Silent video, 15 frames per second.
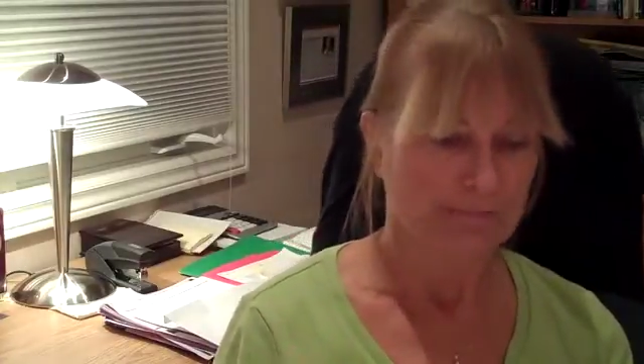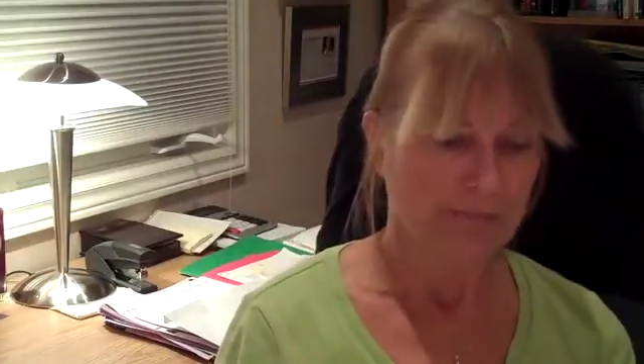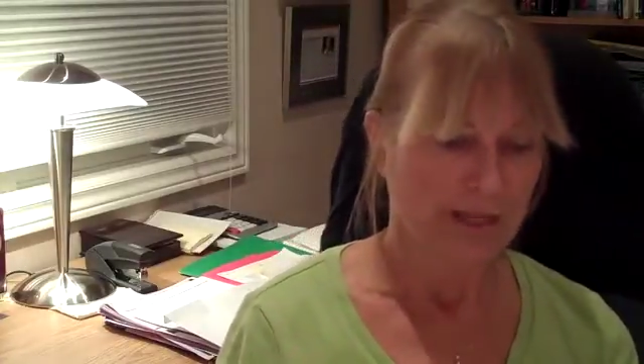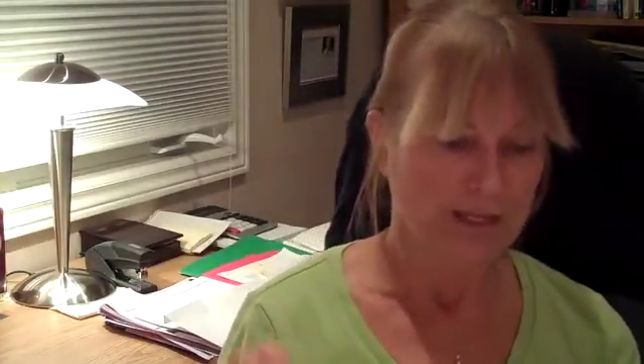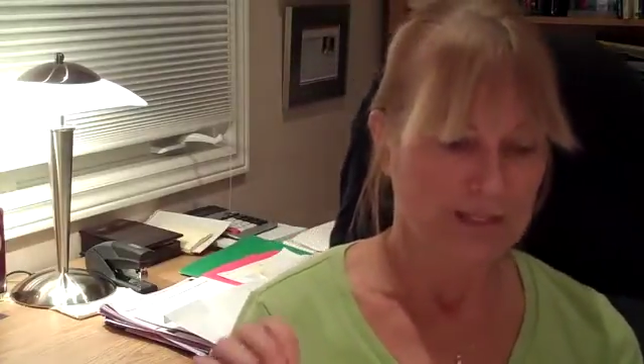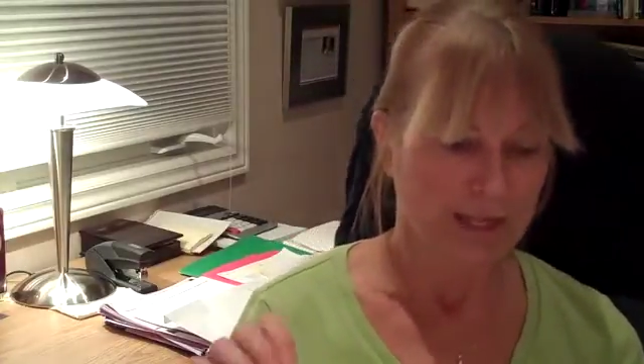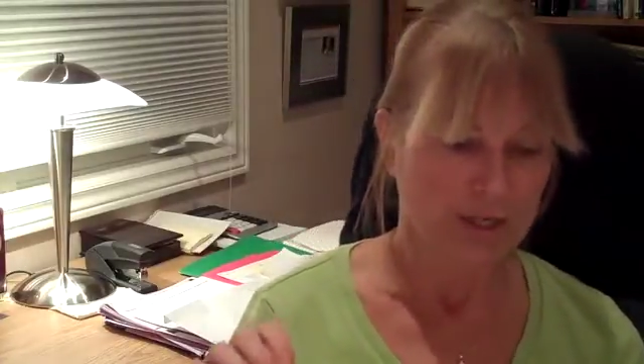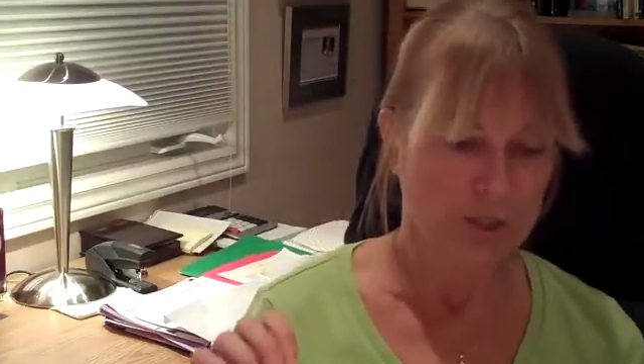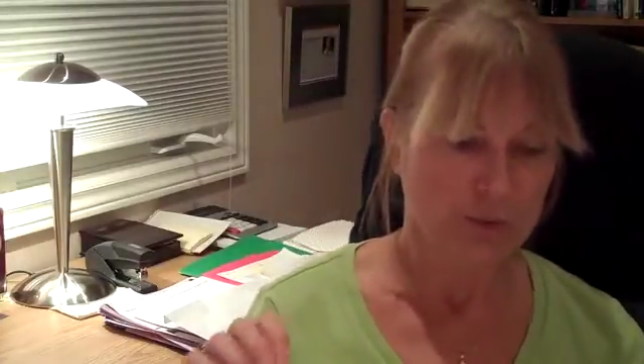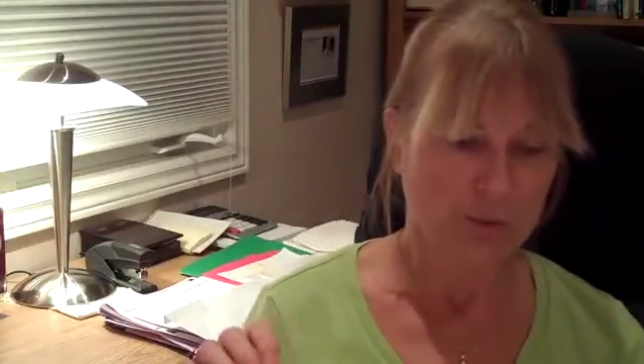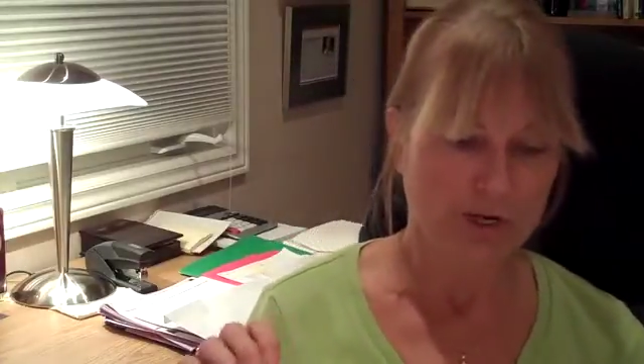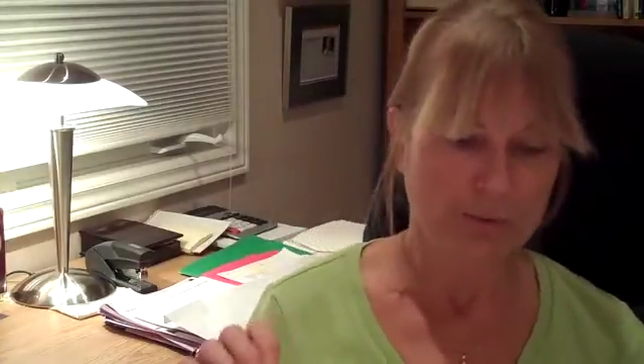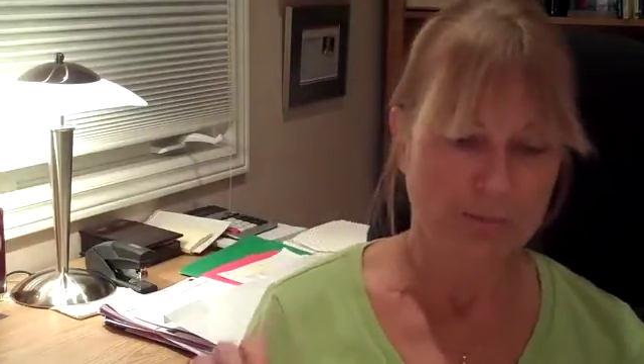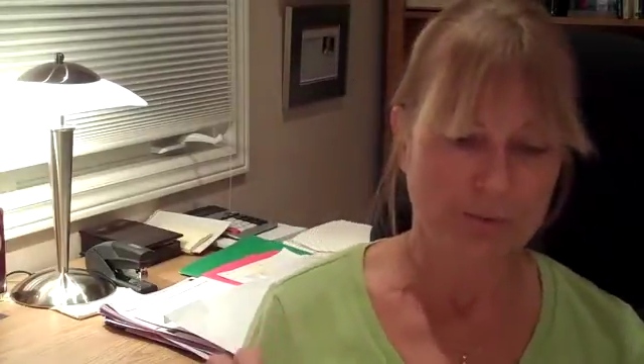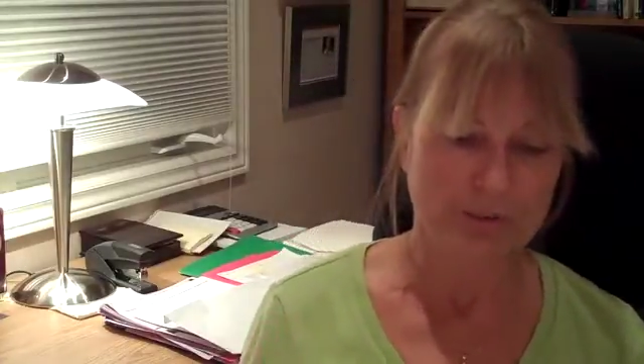that 10 to
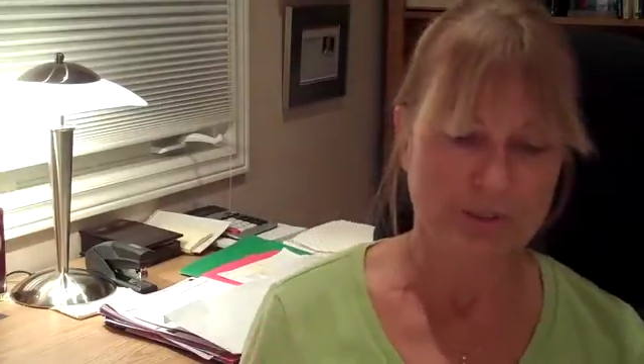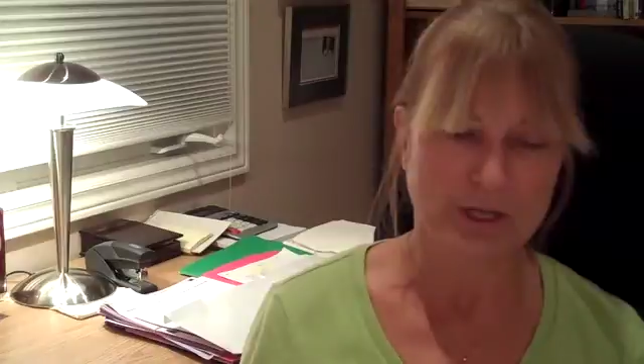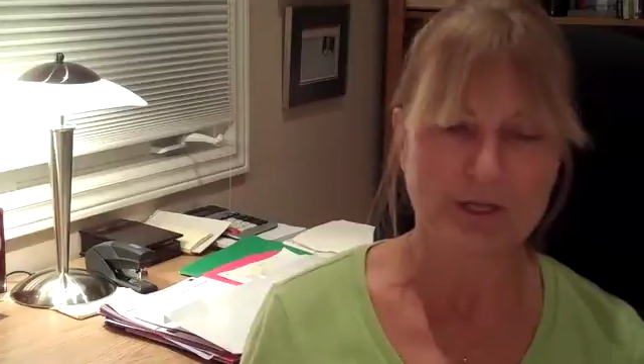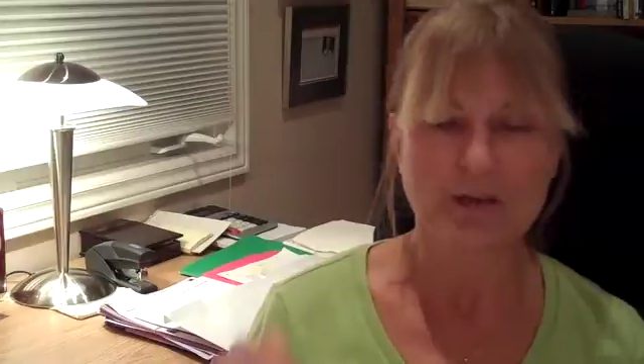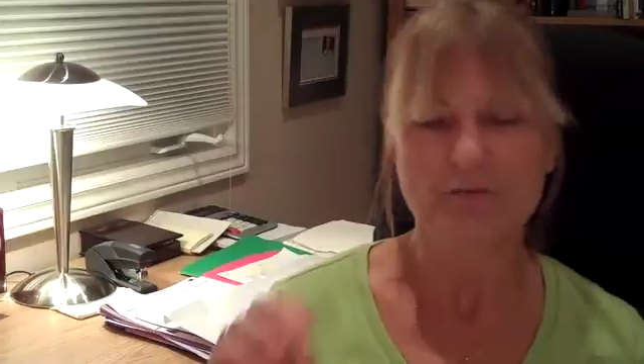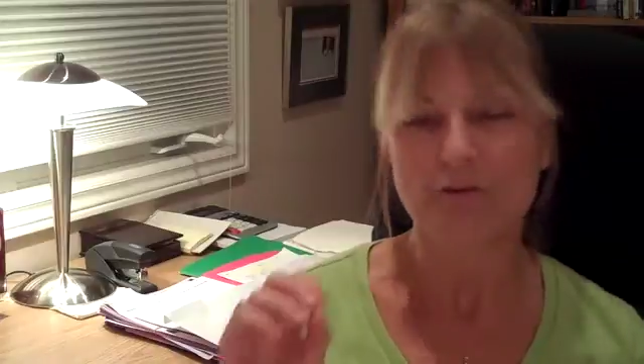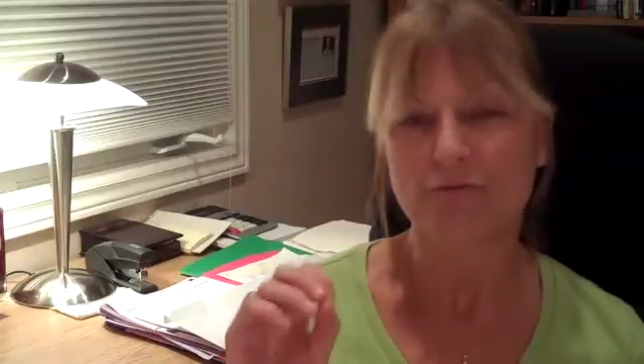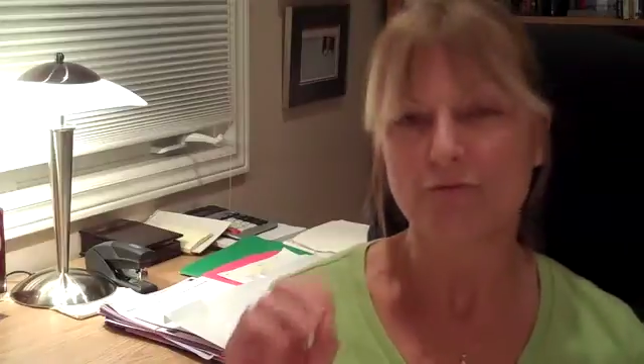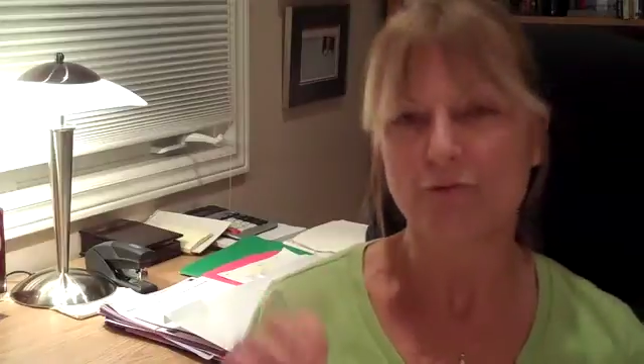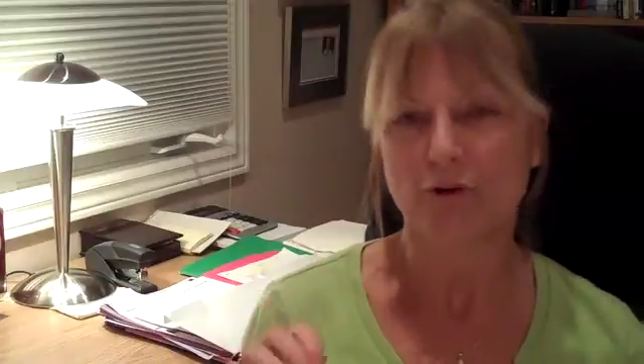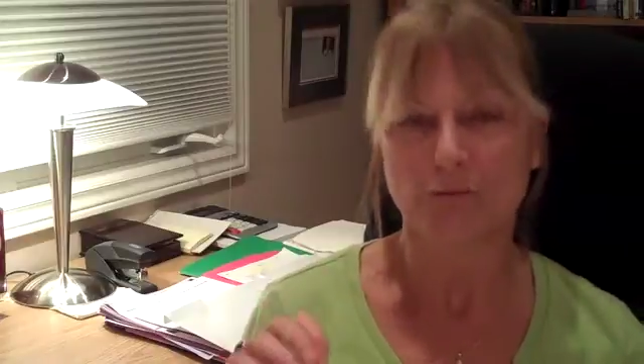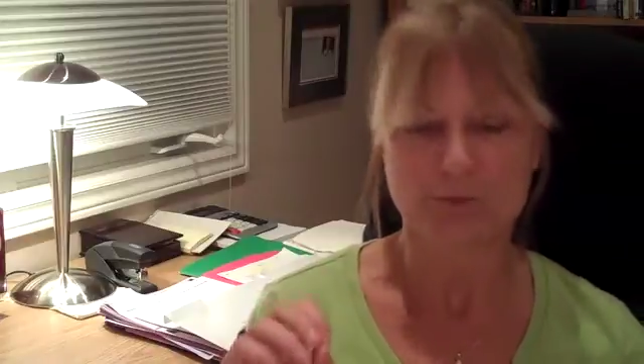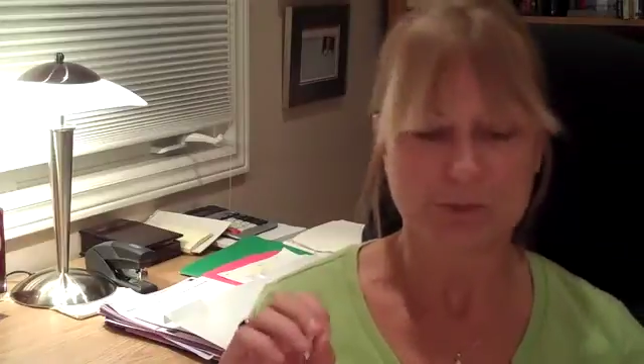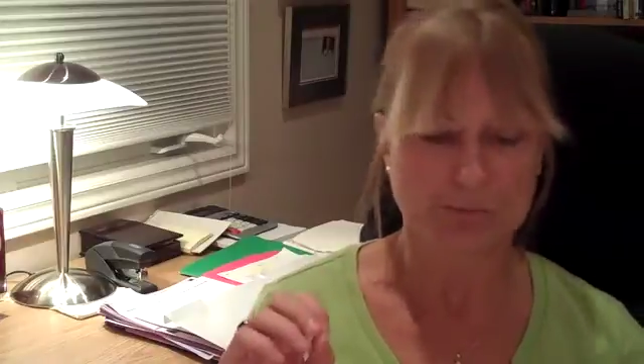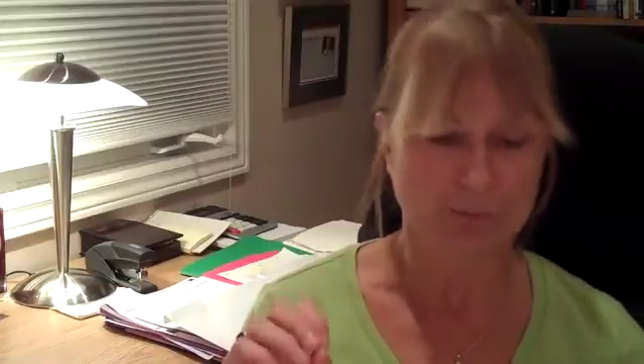20% of a
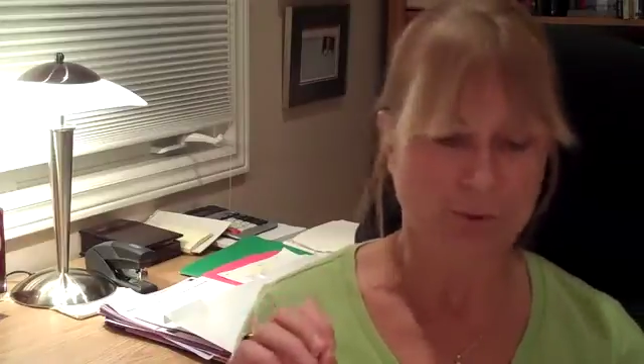firm's